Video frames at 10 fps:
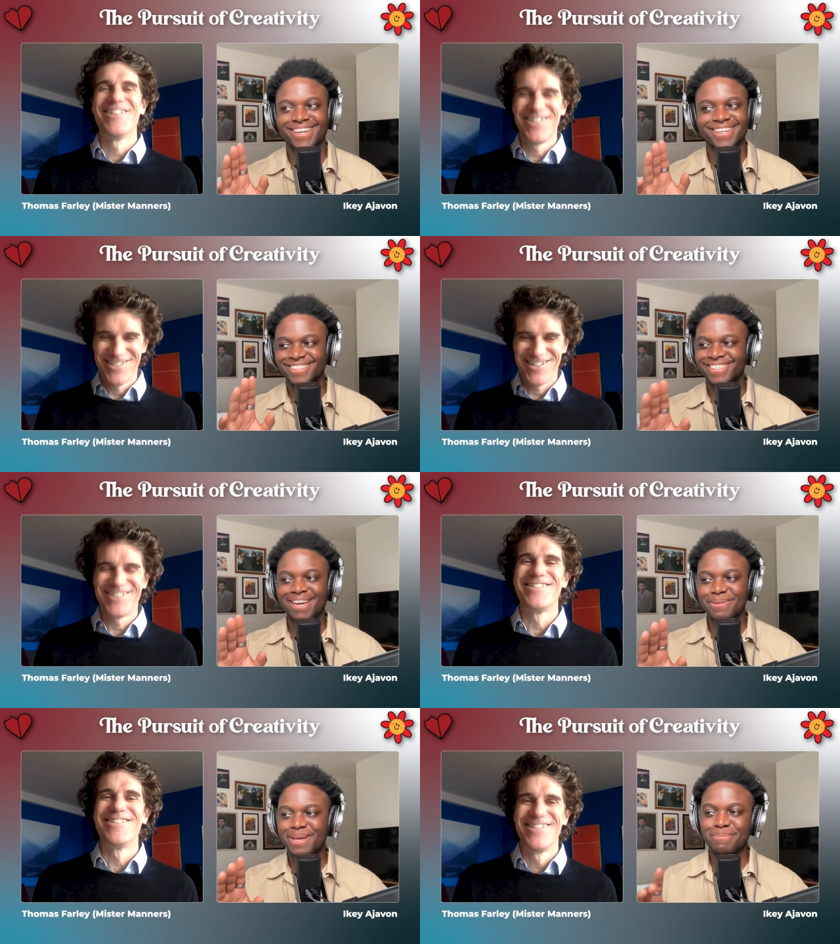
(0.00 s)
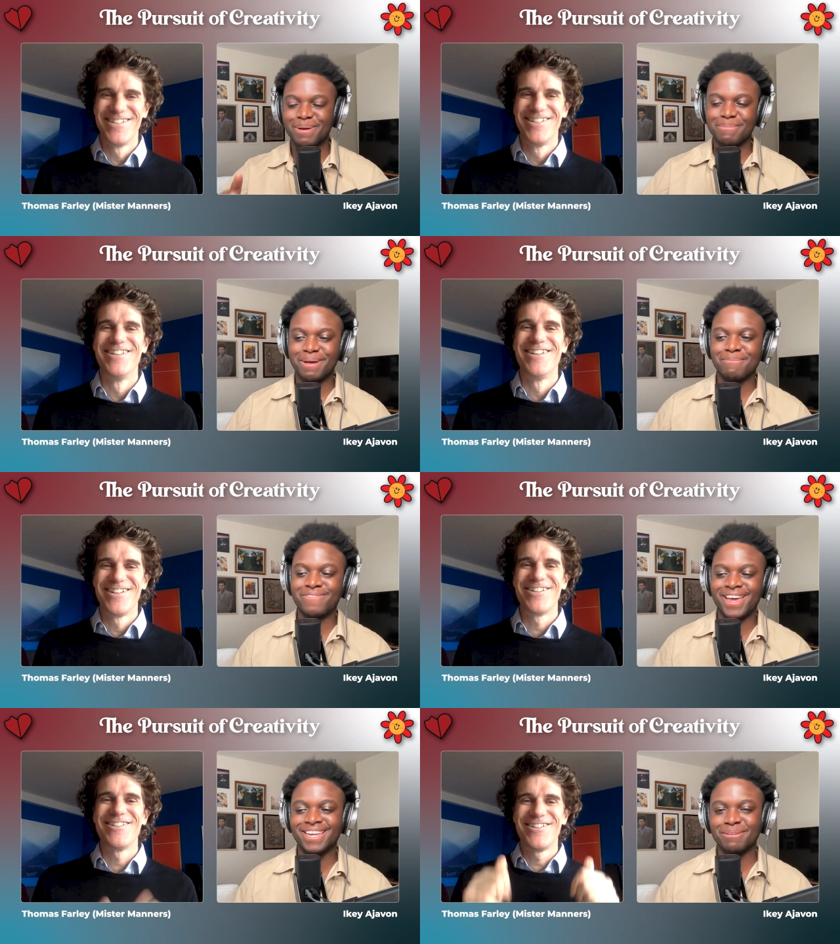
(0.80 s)
Speaker 1: like sign me up. I'm I'm
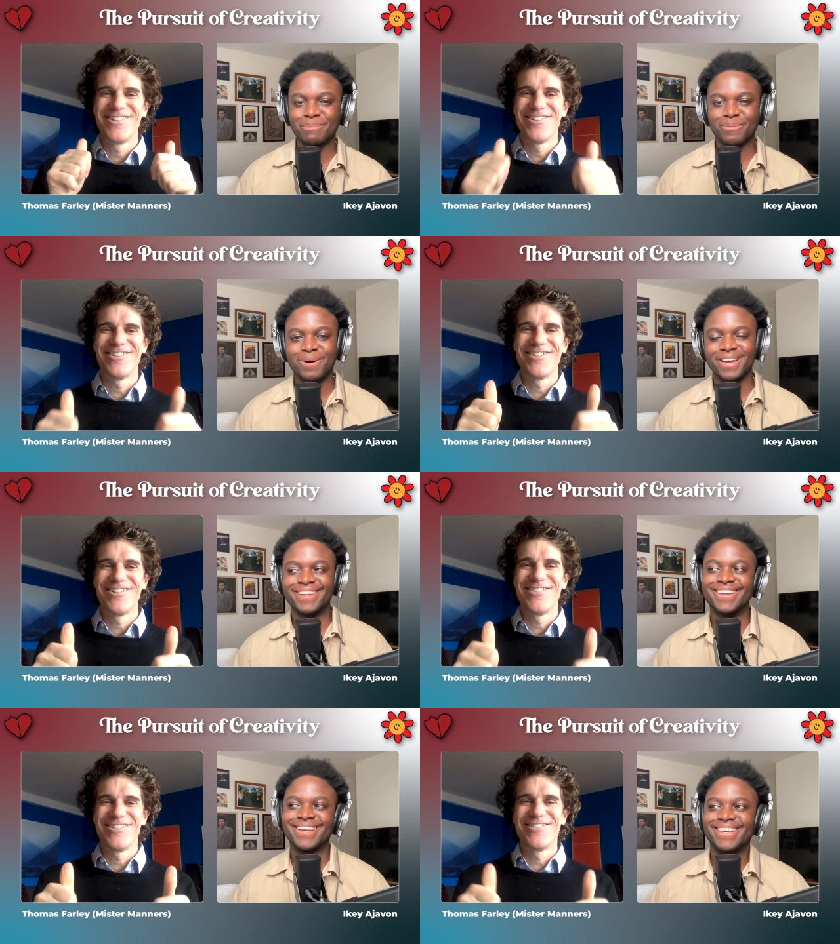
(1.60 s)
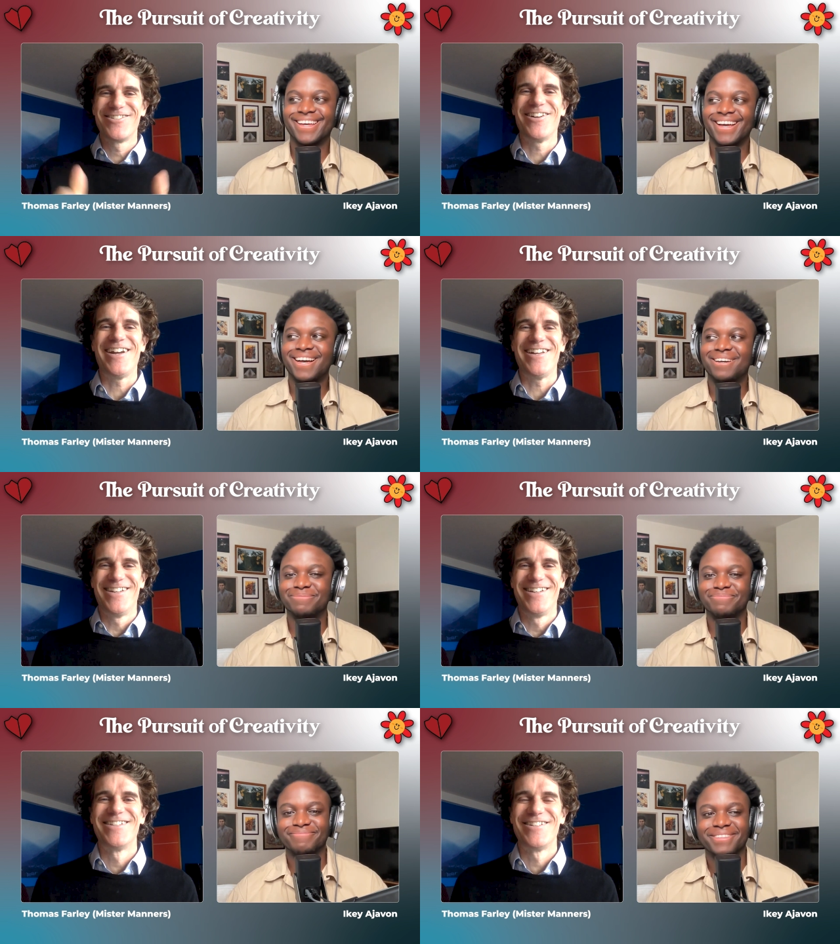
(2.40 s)
fan number one. Right.
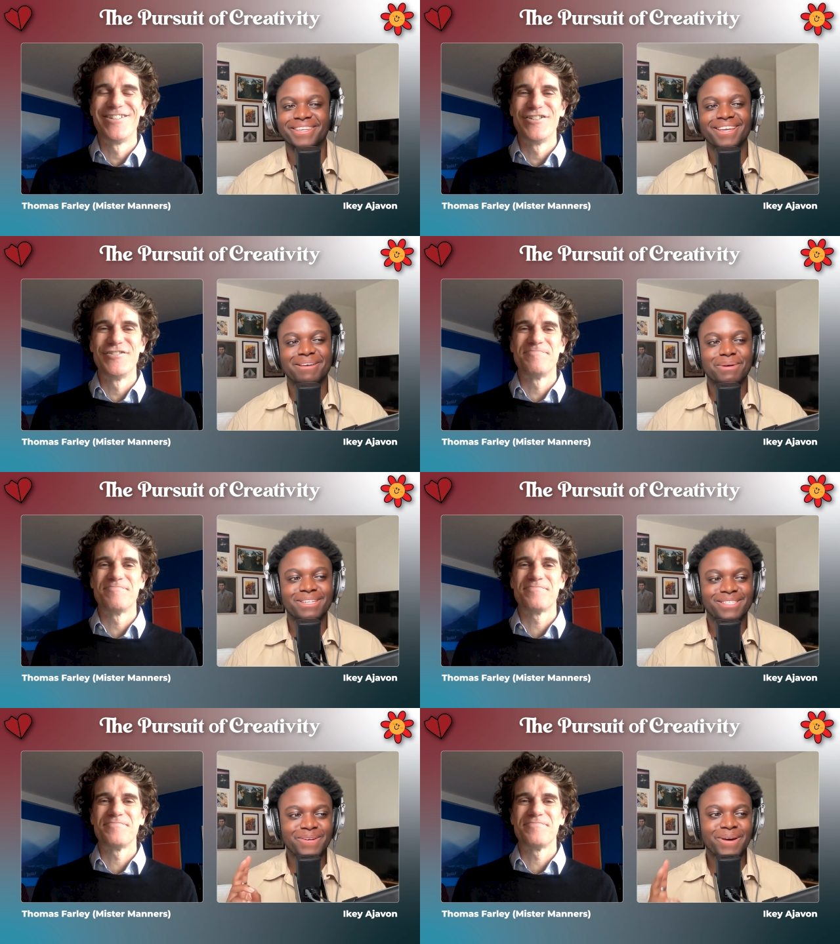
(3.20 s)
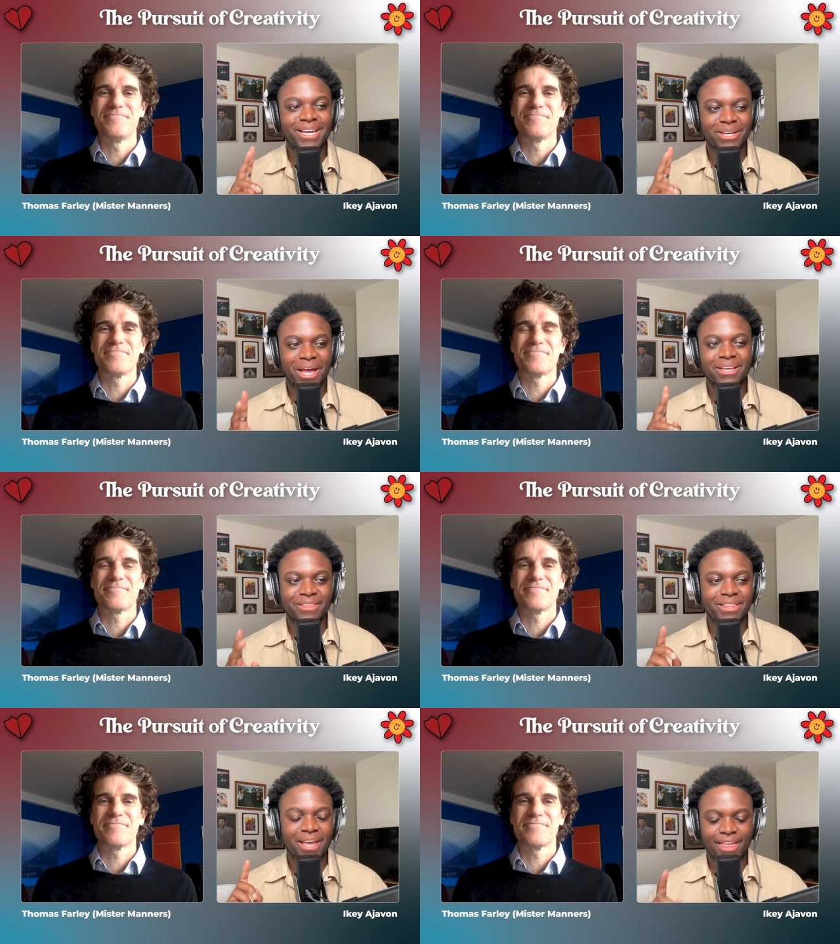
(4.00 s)
Um, but two, I, I
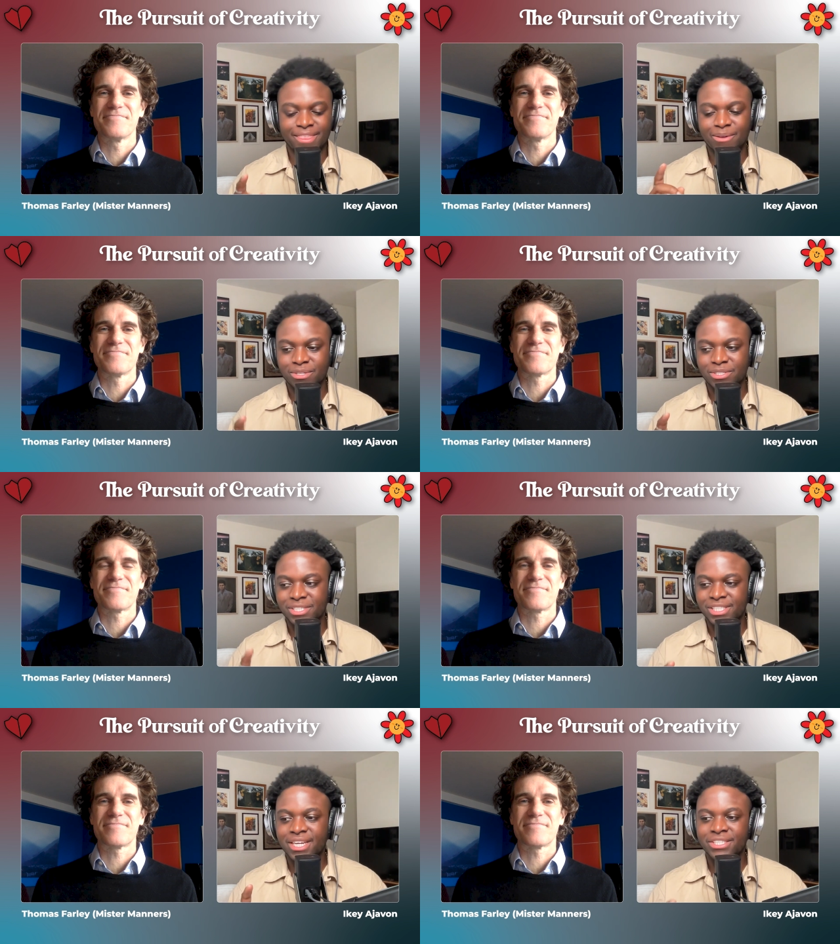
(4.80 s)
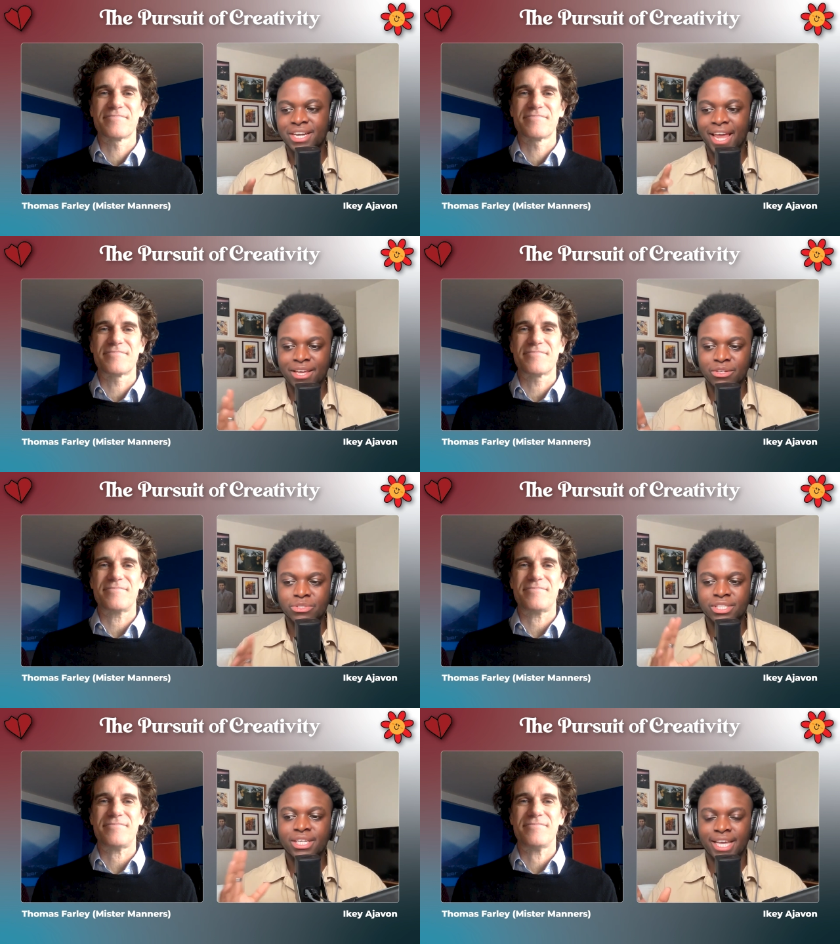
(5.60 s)
I think what you just touched on. I
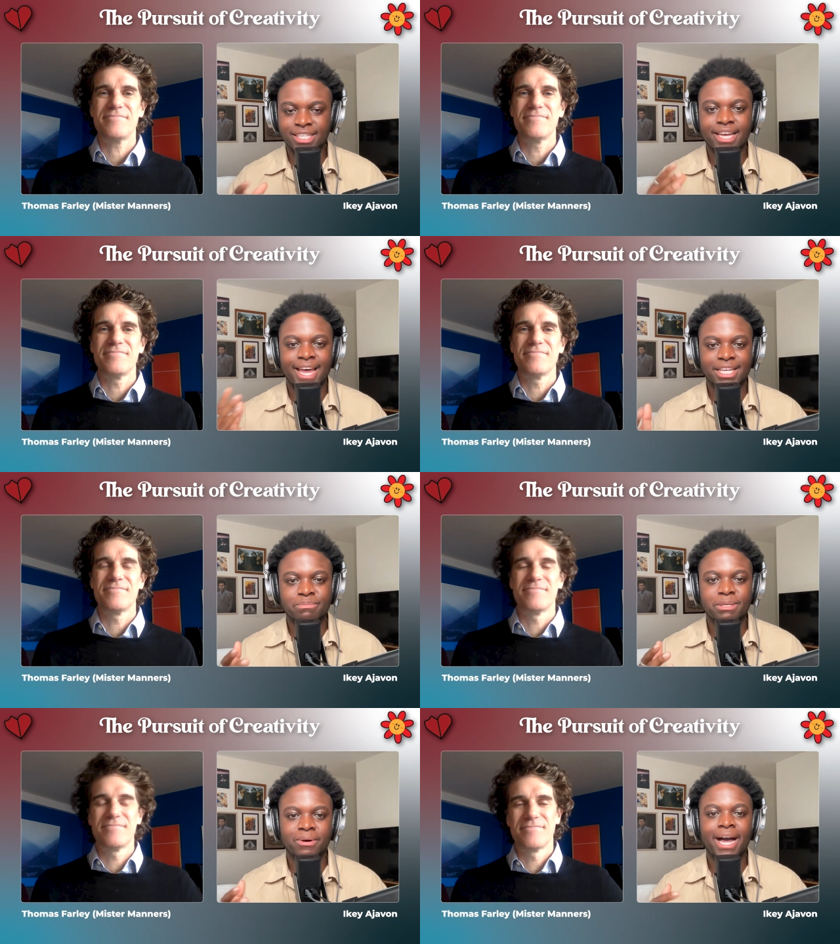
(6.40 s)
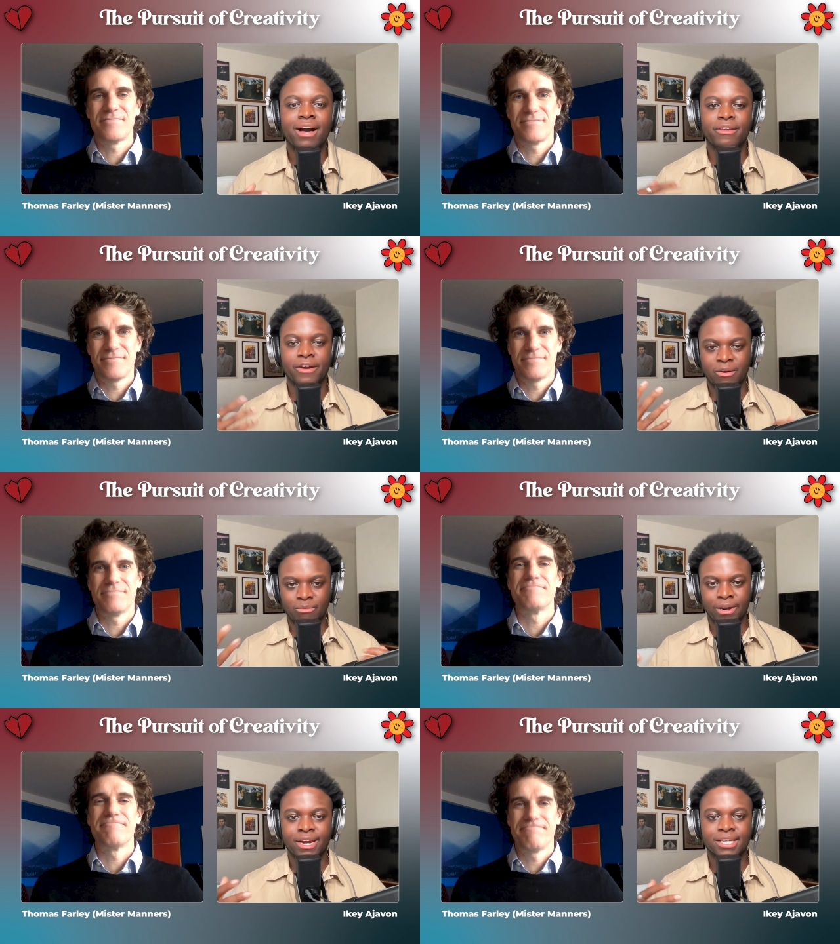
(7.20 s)
usually like to ask people how their
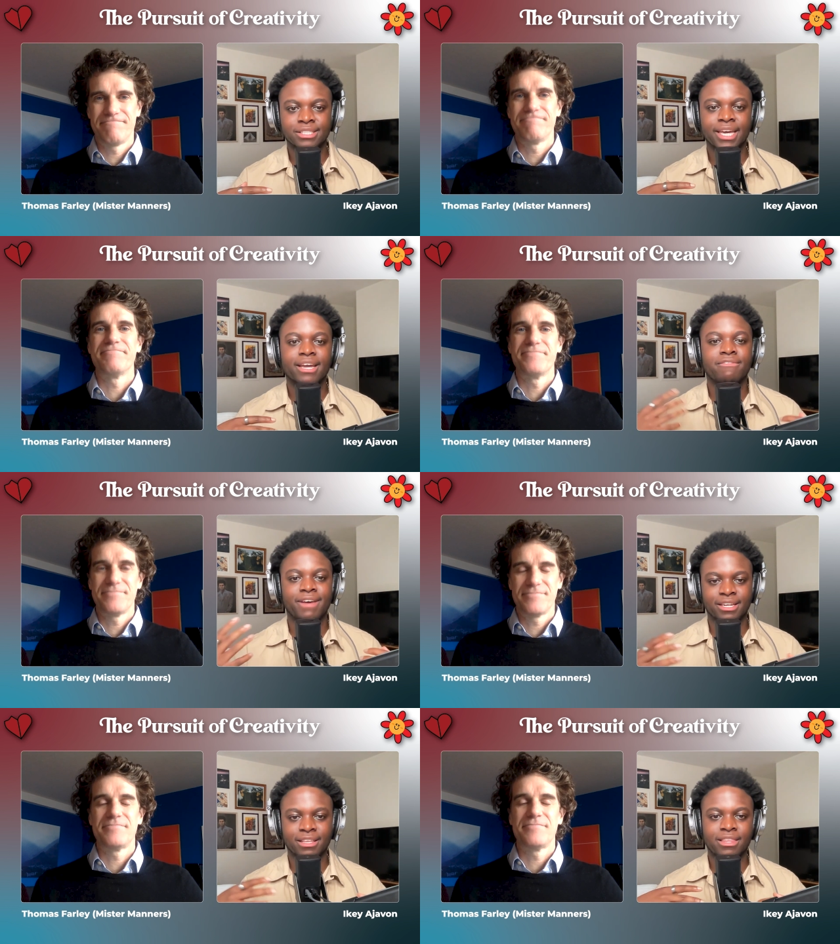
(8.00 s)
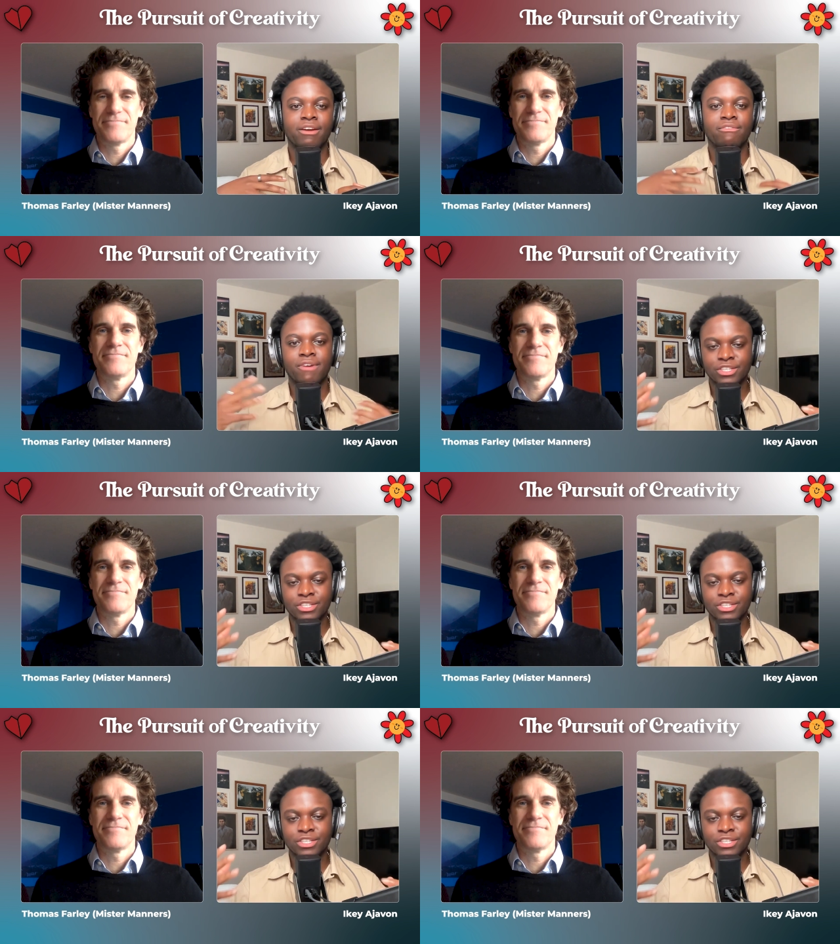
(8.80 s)
career has like affected their